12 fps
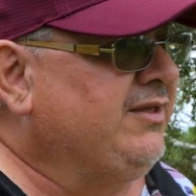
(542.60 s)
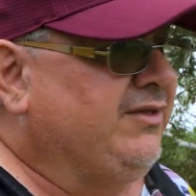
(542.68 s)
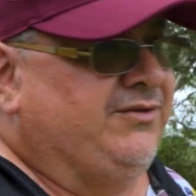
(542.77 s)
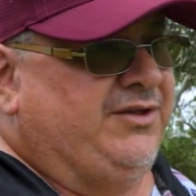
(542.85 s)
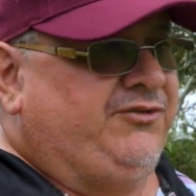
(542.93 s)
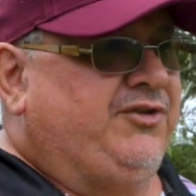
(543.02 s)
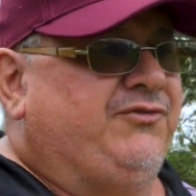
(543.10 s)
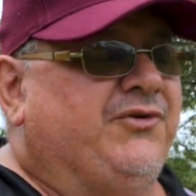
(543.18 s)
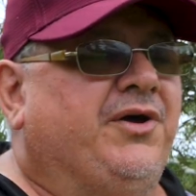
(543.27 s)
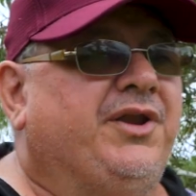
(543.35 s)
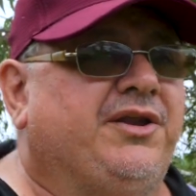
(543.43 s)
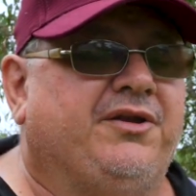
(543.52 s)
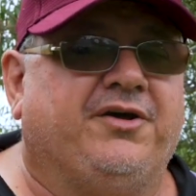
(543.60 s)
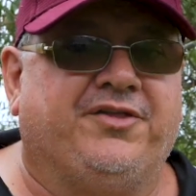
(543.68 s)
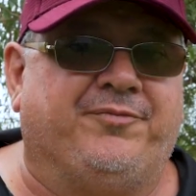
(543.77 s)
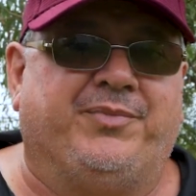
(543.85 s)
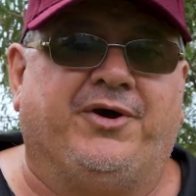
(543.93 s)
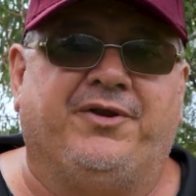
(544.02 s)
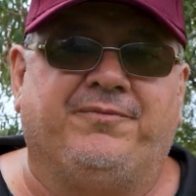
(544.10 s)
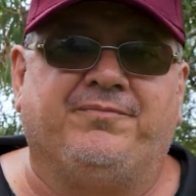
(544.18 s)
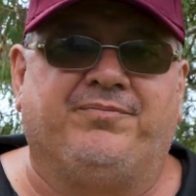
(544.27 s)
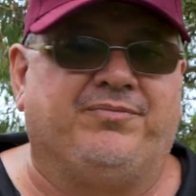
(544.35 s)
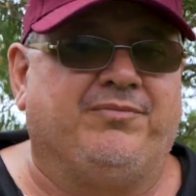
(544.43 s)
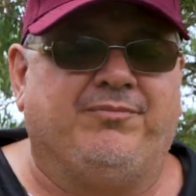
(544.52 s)
So you just find a nice spot,
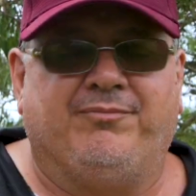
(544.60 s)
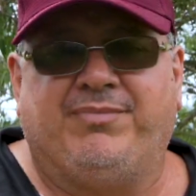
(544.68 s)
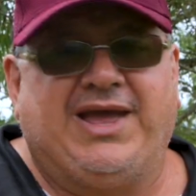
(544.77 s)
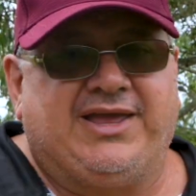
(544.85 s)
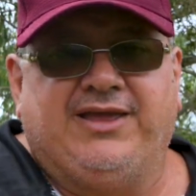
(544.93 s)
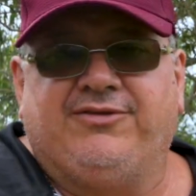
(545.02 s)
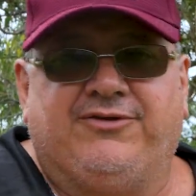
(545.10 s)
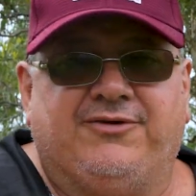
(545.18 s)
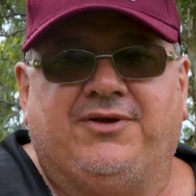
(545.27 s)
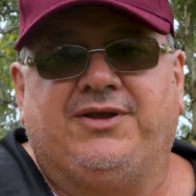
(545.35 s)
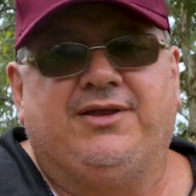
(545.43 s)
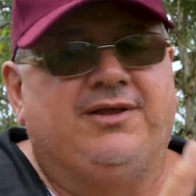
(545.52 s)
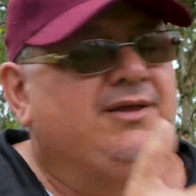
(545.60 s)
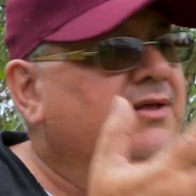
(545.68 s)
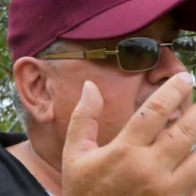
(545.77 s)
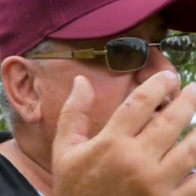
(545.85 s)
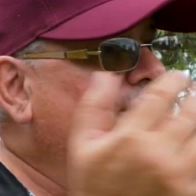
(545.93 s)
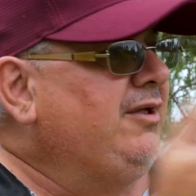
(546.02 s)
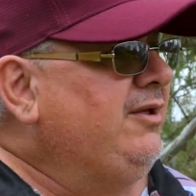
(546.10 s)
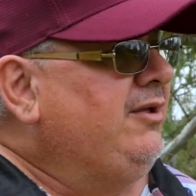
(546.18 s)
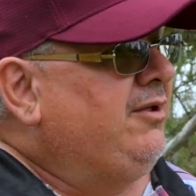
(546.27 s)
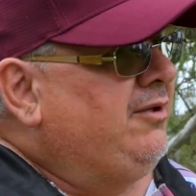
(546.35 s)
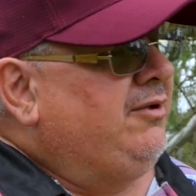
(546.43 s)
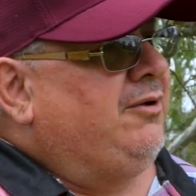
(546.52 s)
back into it,
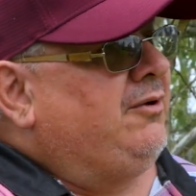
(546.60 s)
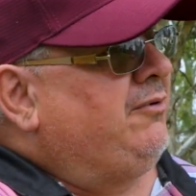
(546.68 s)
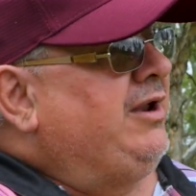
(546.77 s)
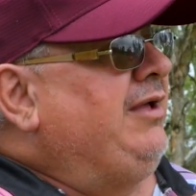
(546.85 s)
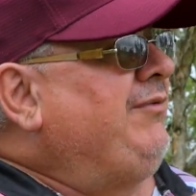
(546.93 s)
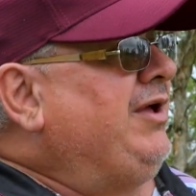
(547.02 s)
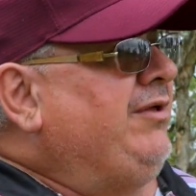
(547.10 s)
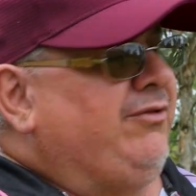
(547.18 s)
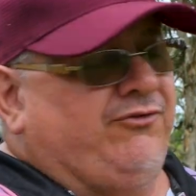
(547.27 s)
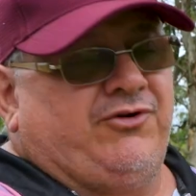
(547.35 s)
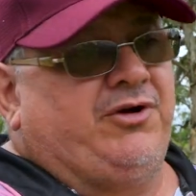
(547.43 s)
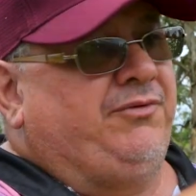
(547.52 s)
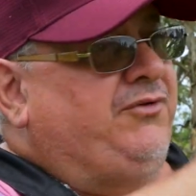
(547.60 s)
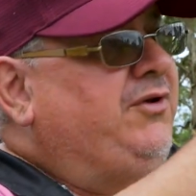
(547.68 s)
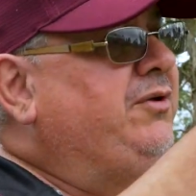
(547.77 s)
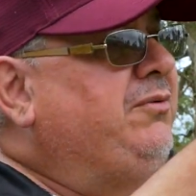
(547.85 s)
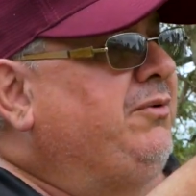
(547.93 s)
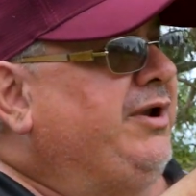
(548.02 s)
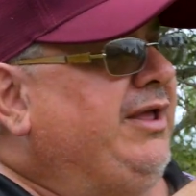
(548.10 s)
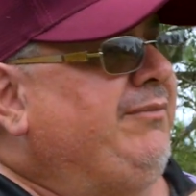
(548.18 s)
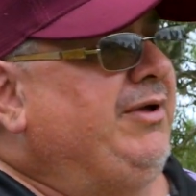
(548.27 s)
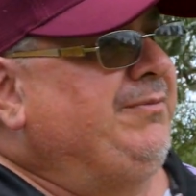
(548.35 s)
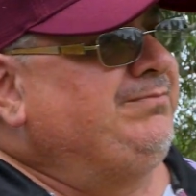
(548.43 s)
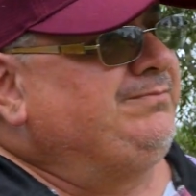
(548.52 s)
whatever, drive through, whatever.